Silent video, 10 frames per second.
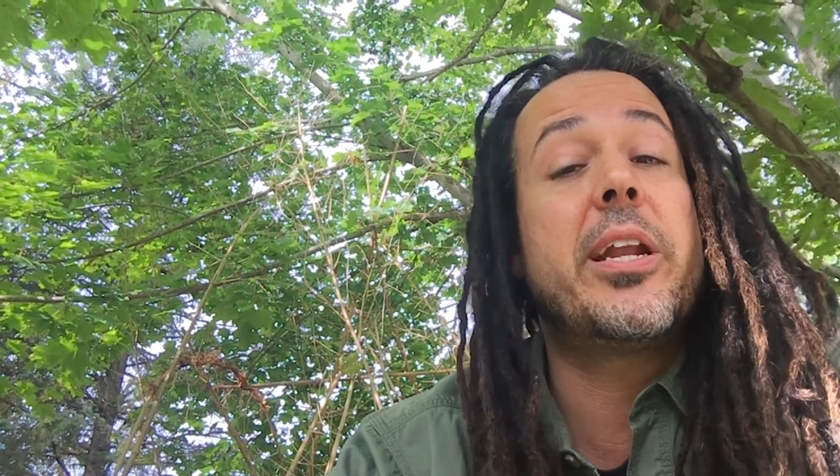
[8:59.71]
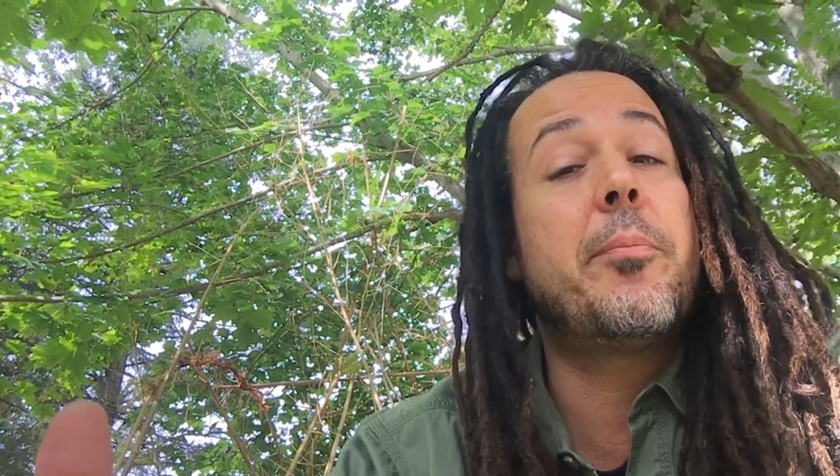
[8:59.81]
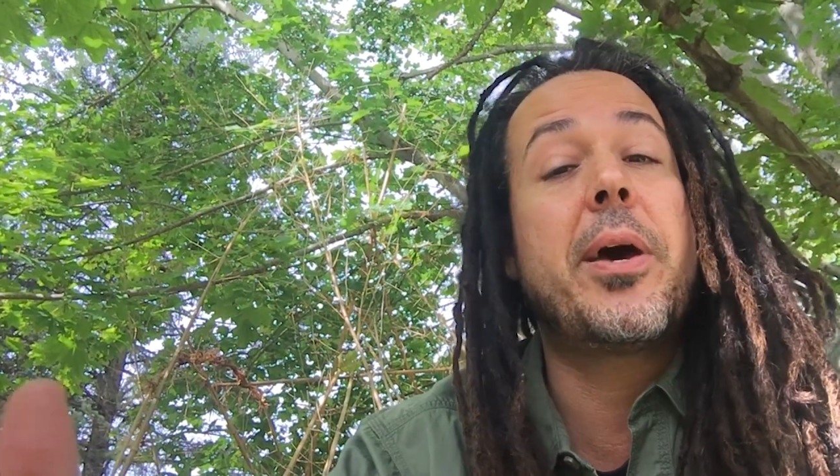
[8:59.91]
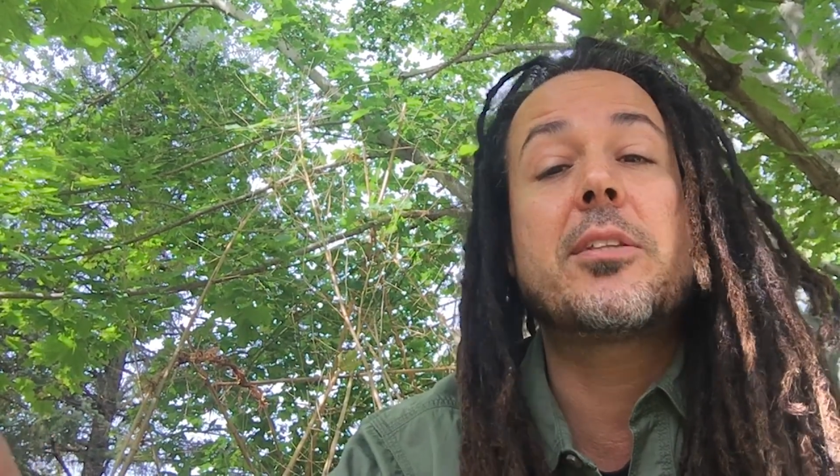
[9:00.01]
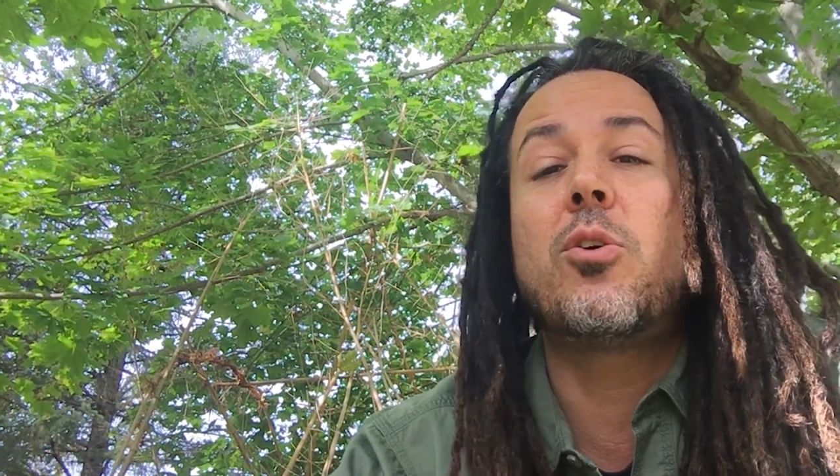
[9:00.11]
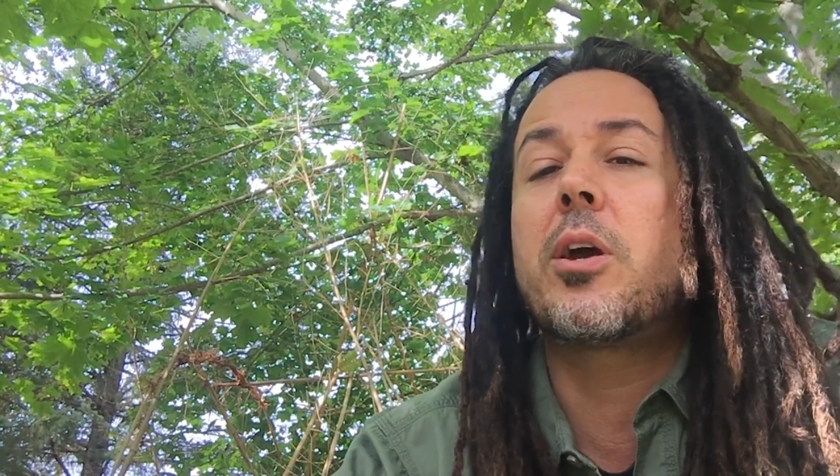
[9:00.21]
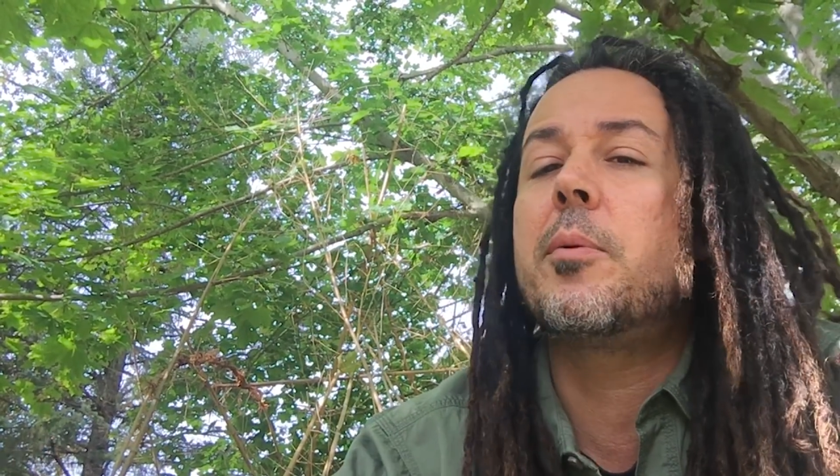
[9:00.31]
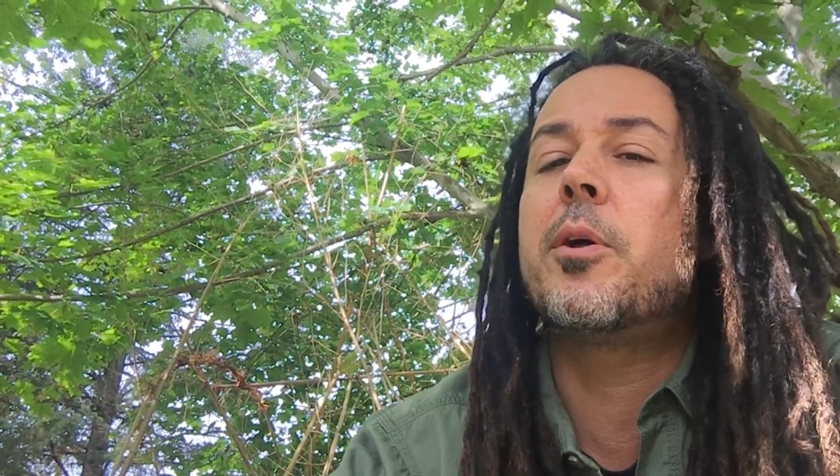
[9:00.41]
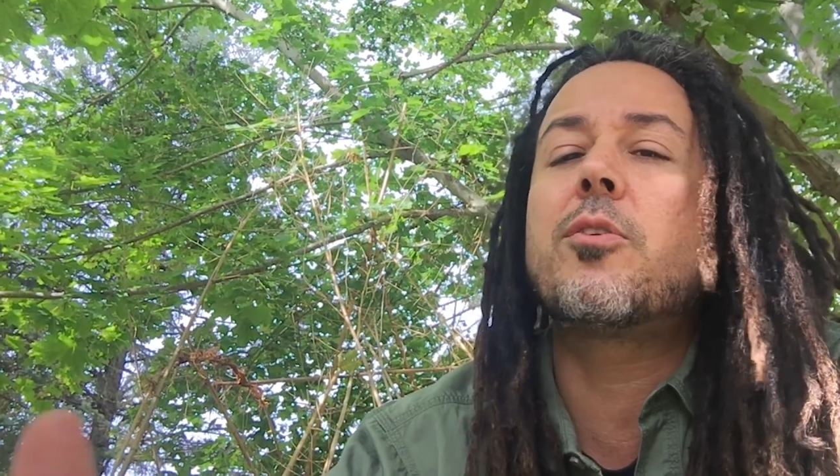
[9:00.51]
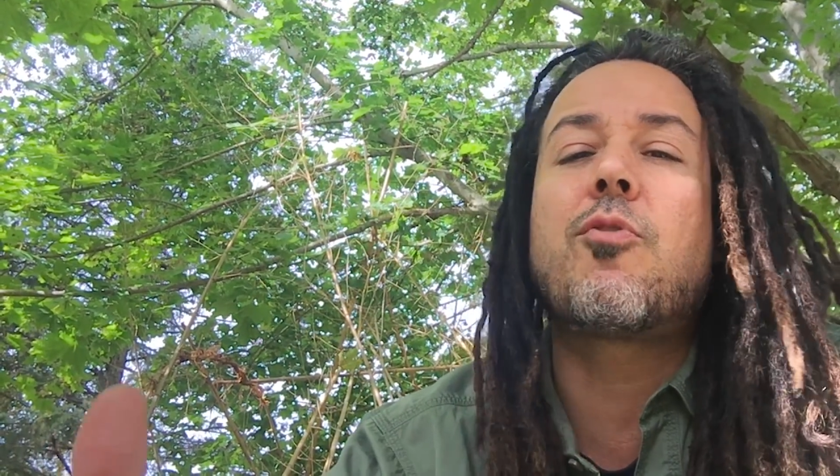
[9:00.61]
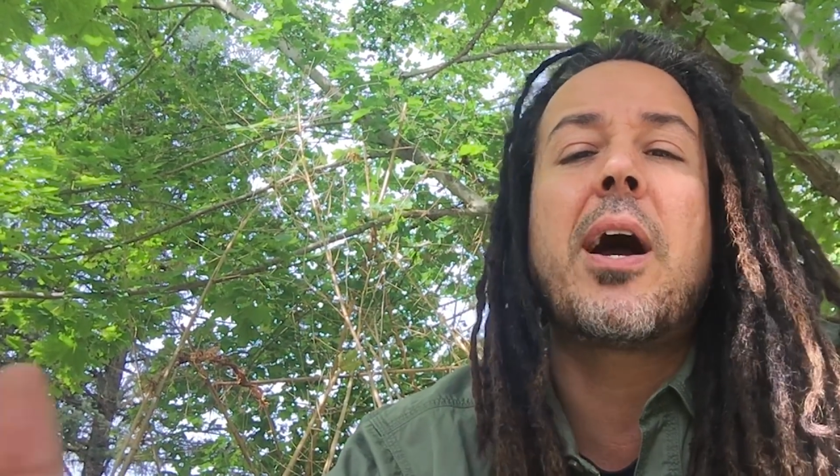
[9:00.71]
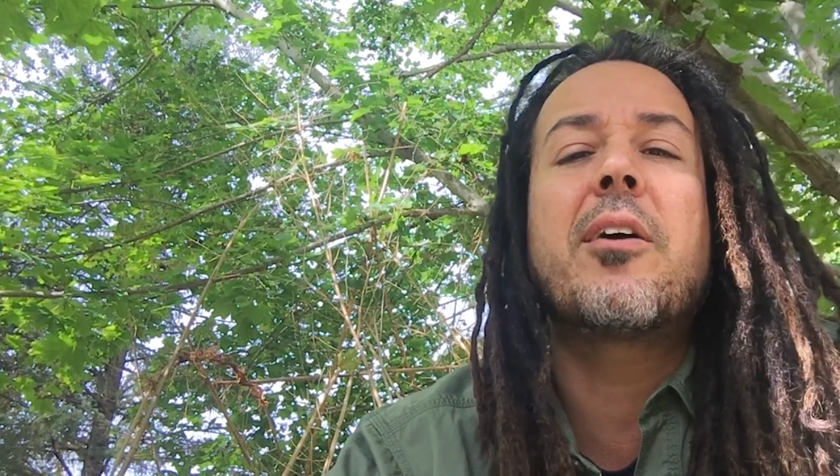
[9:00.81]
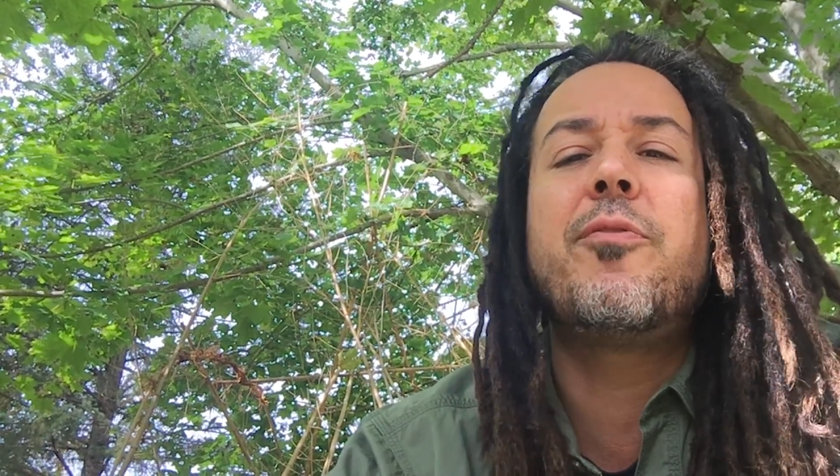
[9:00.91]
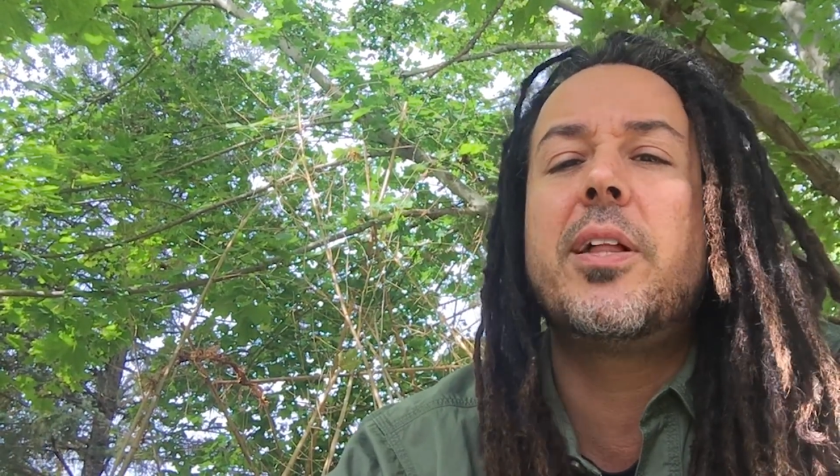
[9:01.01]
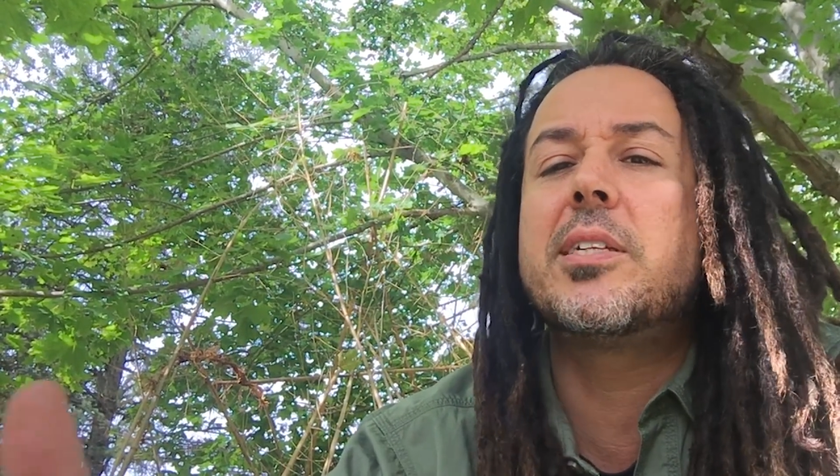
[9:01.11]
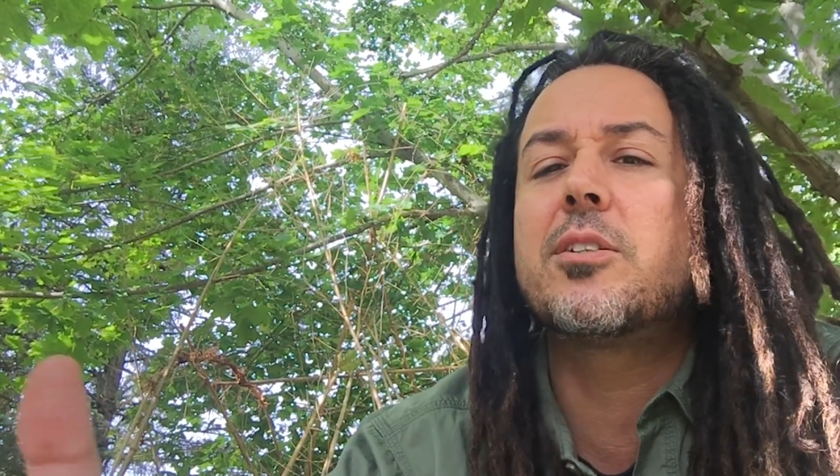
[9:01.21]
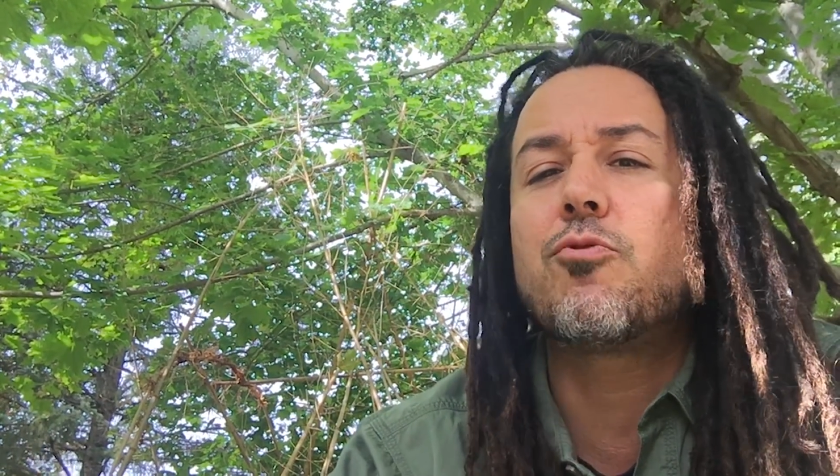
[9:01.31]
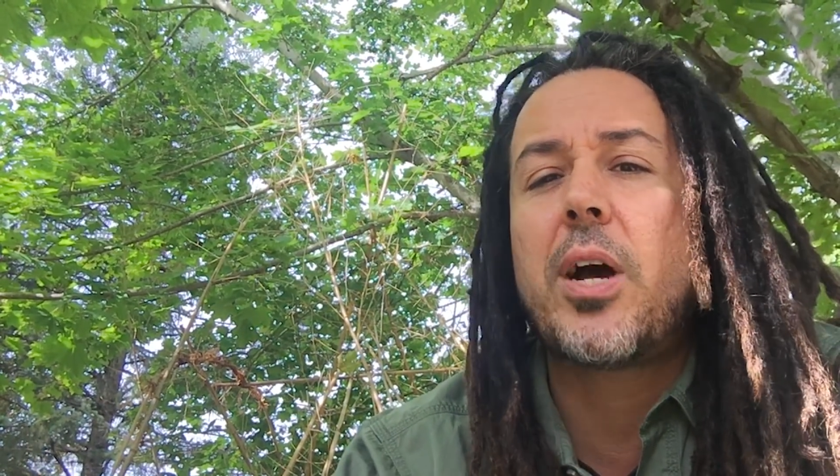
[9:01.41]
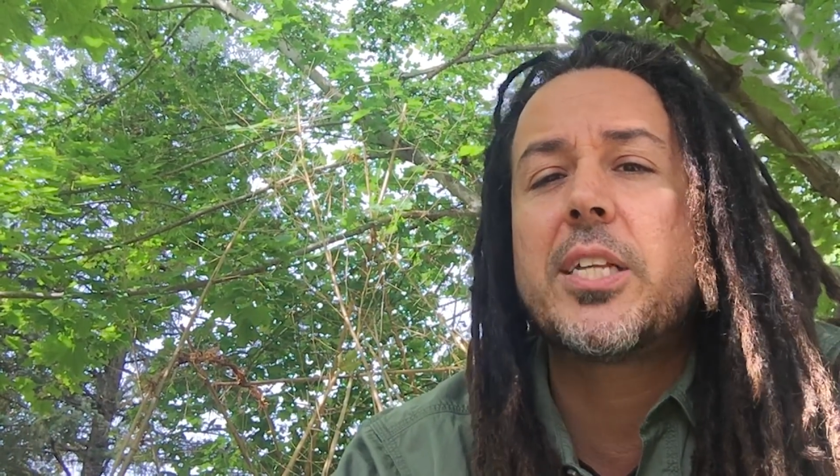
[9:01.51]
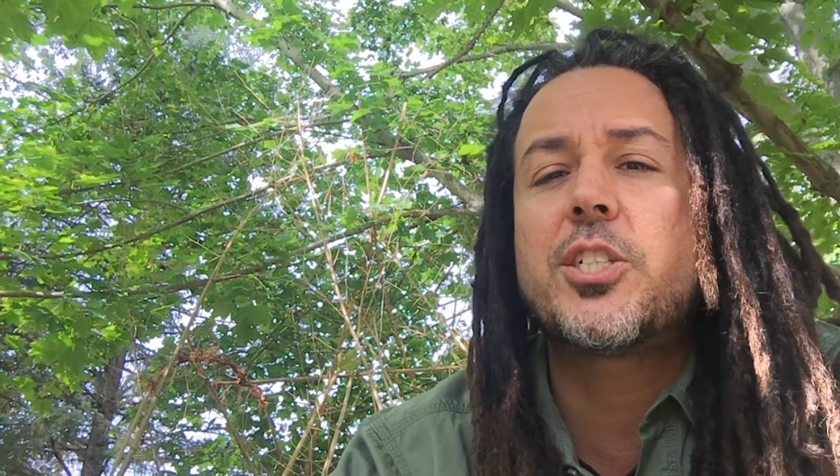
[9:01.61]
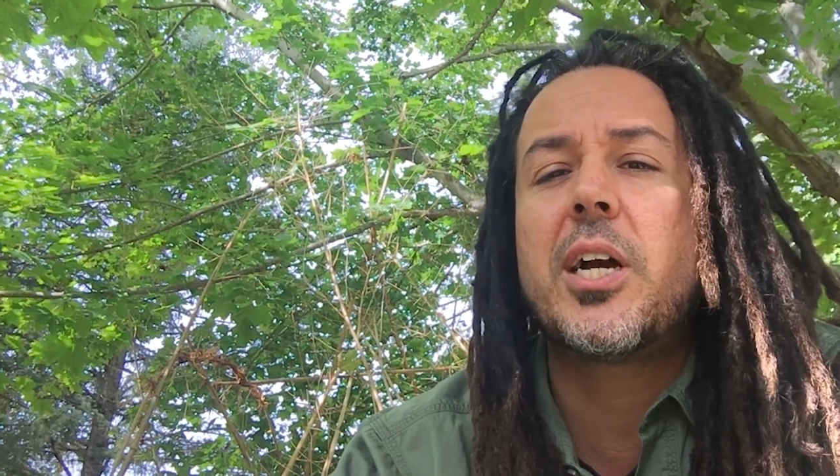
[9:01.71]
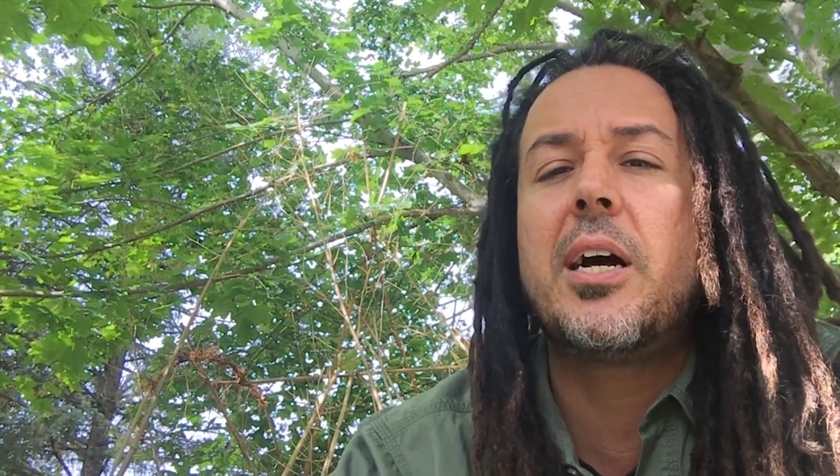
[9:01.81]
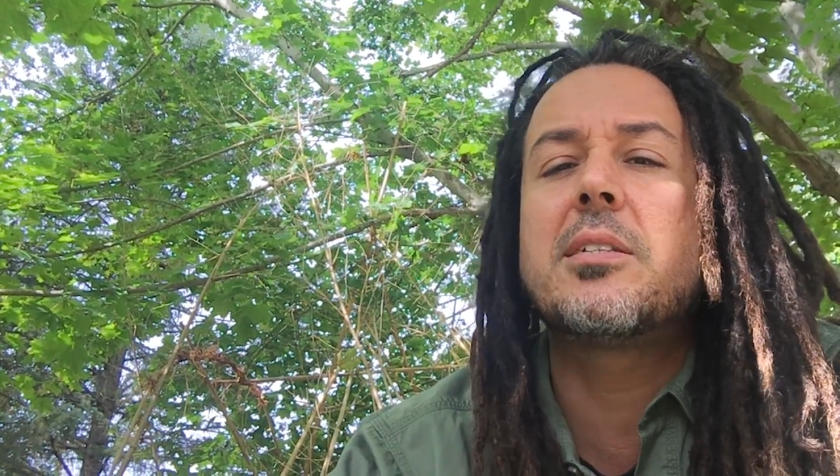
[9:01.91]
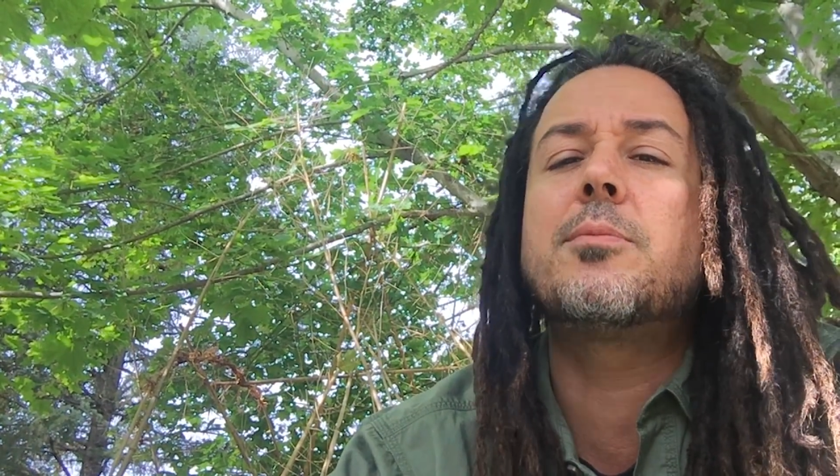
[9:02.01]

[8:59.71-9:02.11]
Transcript: And I'm not talking about the Rockefellers and Rothschilds.